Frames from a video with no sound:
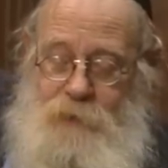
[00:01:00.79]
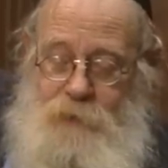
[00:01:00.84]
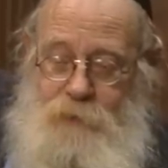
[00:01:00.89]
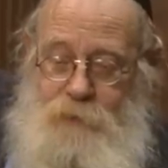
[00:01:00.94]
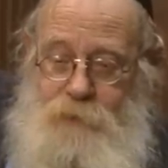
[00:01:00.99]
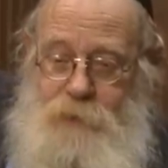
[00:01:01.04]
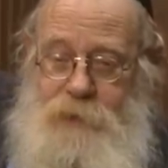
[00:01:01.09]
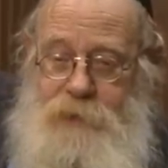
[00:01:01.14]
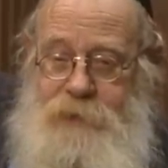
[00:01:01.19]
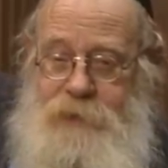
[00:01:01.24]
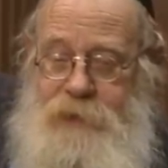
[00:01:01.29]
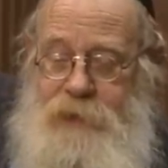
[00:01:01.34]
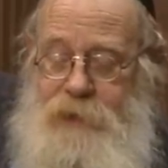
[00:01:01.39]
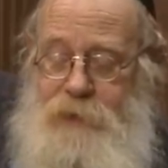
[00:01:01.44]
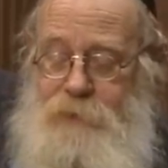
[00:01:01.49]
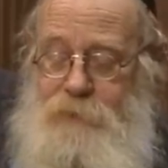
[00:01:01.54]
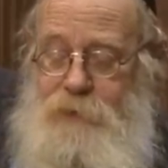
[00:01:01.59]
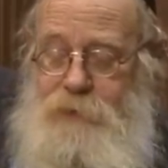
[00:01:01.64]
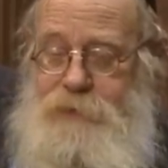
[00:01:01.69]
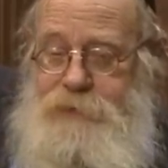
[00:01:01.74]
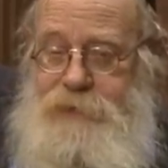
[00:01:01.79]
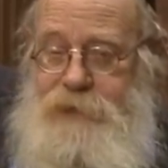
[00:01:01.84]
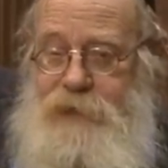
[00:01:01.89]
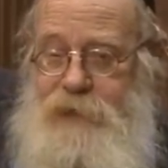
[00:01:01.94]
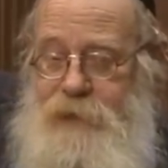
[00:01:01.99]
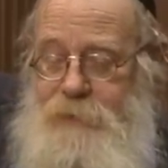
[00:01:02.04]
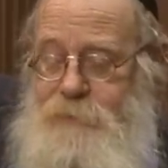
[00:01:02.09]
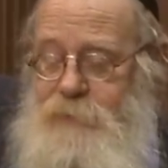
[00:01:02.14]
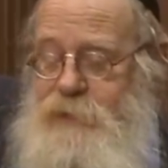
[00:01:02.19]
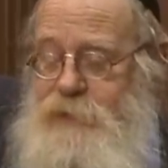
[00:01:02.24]
what
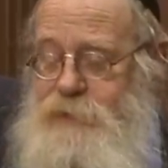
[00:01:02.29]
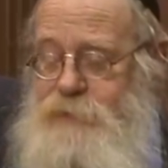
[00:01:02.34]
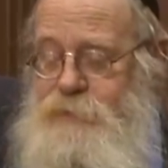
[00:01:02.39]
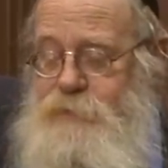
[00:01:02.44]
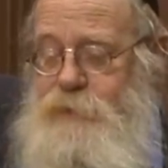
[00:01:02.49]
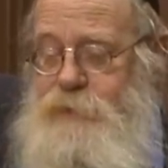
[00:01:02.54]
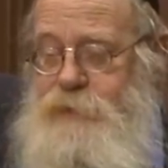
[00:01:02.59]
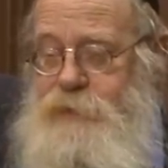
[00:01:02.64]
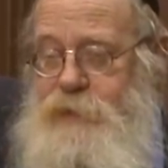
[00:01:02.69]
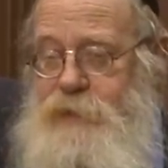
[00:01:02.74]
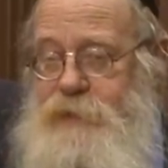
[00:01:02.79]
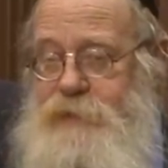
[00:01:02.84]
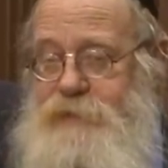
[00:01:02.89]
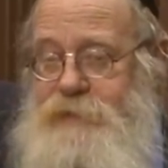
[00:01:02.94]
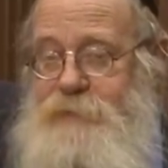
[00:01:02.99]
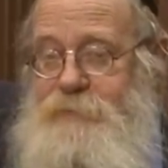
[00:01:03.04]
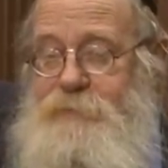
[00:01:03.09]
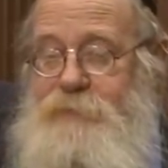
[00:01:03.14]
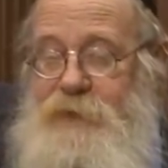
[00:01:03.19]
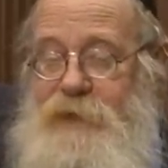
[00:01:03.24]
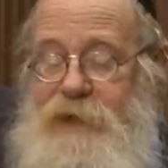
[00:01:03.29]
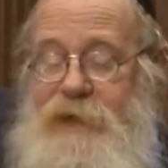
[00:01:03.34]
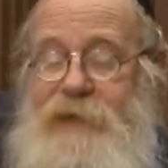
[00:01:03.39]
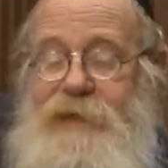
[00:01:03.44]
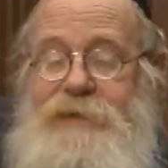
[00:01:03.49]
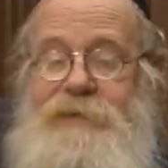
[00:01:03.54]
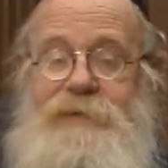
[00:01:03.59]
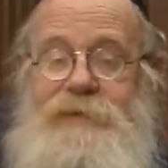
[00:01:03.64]
happens when there is a brain